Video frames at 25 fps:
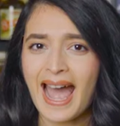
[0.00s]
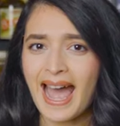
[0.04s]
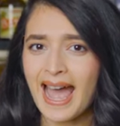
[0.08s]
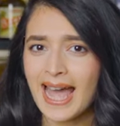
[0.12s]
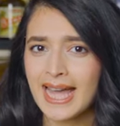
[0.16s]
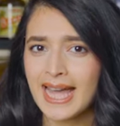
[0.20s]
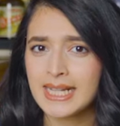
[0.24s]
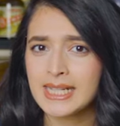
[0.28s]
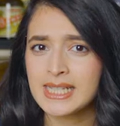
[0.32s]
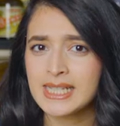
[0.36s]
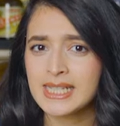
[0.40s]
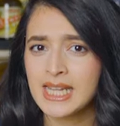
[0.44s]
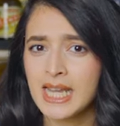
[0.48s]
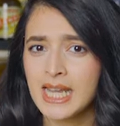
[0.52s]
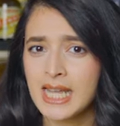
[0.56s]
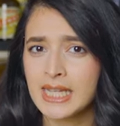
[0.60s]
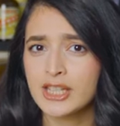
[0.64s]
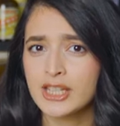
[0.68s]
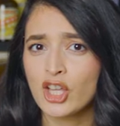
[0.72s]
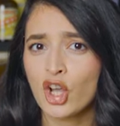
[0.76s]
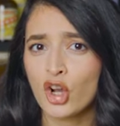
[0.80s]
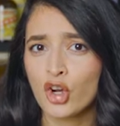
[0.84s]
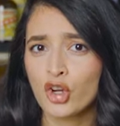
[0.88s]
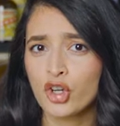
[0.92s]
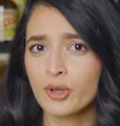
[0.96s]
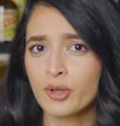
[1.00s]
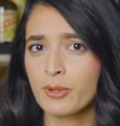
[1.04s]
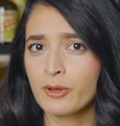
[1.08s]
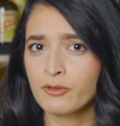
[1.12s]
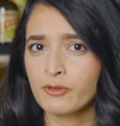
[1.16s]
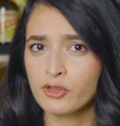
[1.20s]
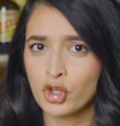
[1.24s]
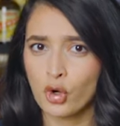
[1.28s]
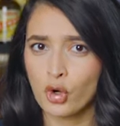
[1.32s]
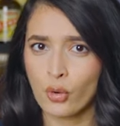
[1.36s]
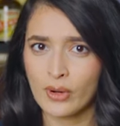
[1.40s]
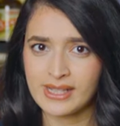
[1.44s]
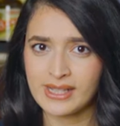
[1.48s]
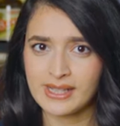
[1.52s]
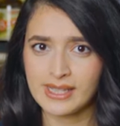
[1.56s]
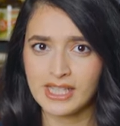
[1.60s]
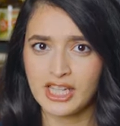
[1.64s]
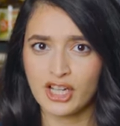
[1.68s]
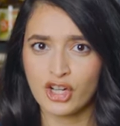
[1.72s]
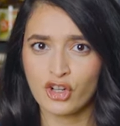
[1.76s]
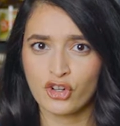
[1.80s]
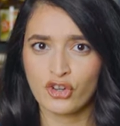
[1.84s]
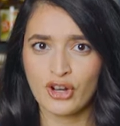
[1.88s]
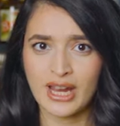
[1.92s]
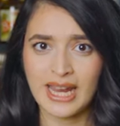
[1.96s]
and the herb of choice
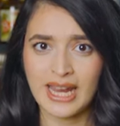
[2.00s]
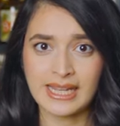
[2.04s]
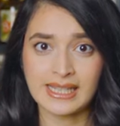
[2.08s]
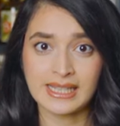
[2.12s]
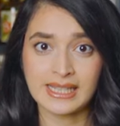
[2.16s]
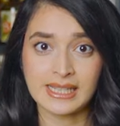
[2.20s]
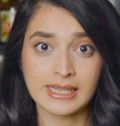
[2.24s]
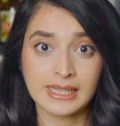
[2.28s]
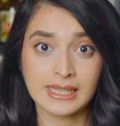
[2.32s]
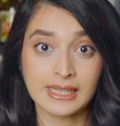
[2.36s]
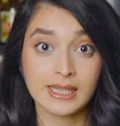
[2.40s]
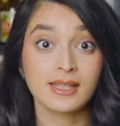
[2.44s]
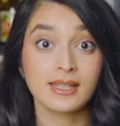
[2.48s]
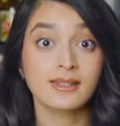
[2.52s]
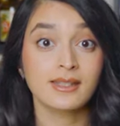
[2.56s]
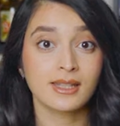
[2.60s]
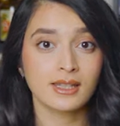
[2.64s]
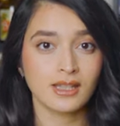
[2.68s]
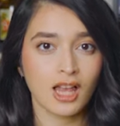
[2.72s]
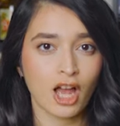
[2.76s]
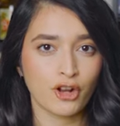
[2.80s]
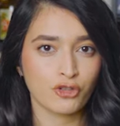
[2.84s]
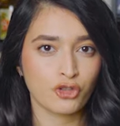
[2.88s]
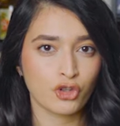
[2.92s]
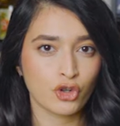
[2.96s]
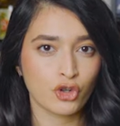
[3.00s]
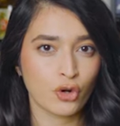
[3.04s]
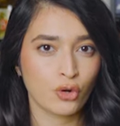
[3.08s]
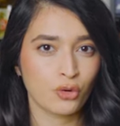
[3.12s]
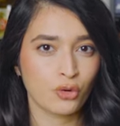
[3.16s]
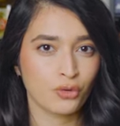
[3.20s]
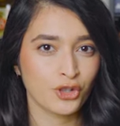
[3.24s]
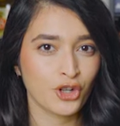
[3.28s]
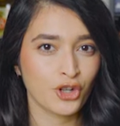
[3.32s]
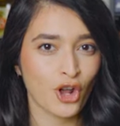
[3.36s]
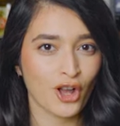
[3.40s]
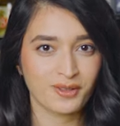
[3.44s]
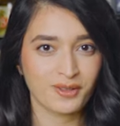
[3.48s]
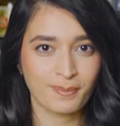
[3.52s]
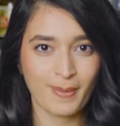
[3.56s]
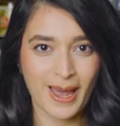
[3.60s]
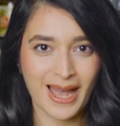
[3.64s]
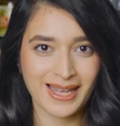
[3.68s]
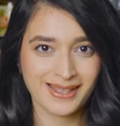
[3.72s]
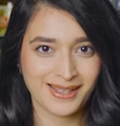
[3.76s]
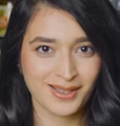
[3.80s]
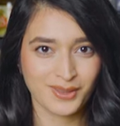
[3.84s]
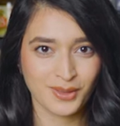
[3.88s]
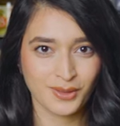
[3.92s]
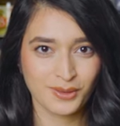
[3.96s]
here is cilantro, not
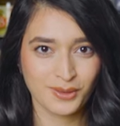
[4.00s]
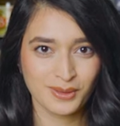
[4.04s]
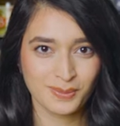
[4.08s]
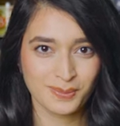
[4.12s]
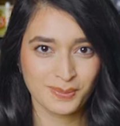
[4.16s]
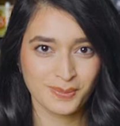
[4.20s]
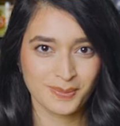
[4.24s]
basil.